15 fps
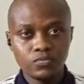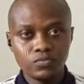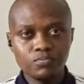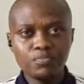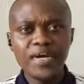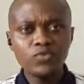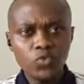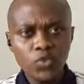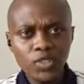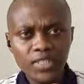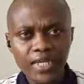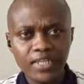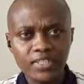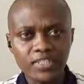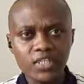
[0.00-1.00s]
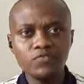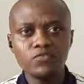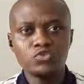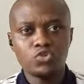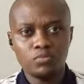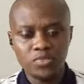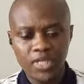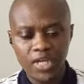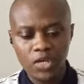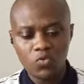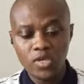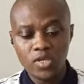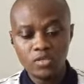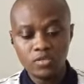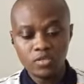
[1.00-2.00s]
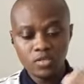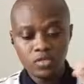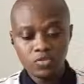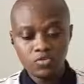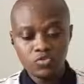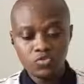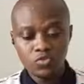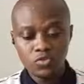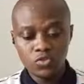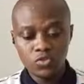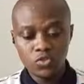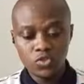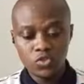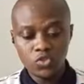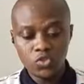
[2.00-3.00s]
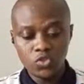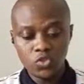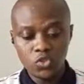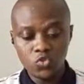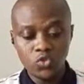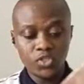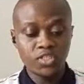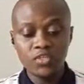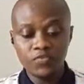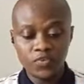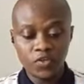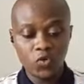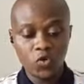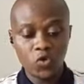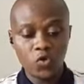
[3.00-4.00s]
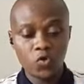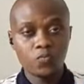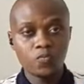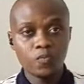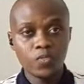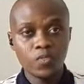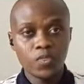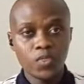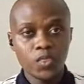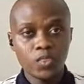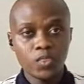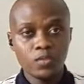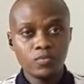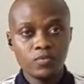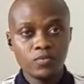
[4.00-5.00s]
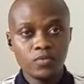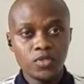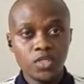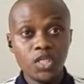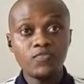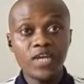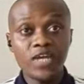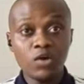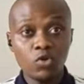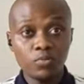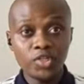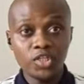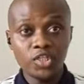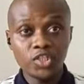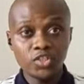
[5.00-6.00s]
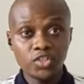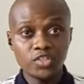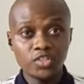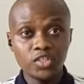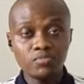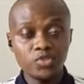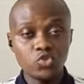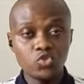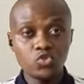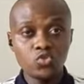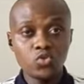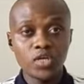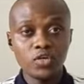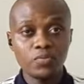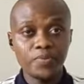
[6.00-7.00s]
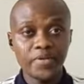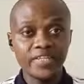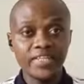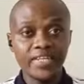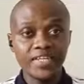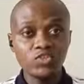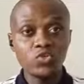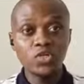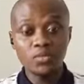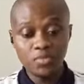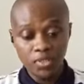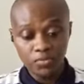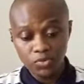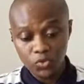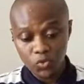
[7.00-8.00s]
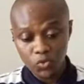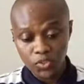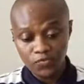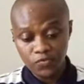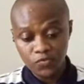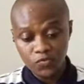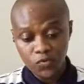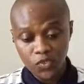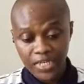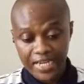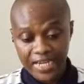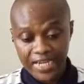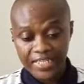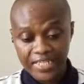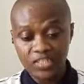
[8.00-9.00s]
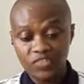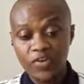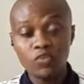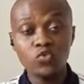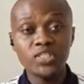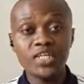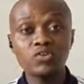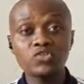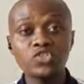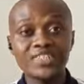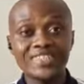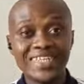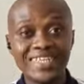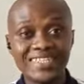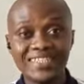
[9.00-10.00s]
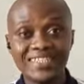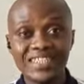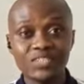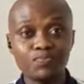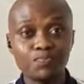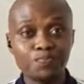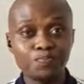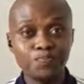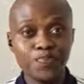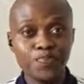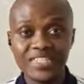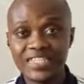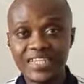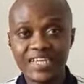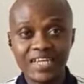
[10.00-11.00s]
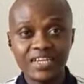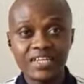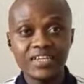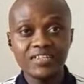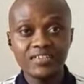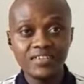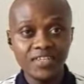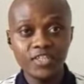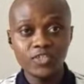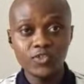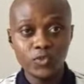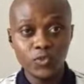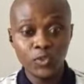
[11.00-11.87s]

By doing that, even sometimes when you receive a call, if that communication is there between you and your partner, you can be able to even identify without setting his personal ringing tone.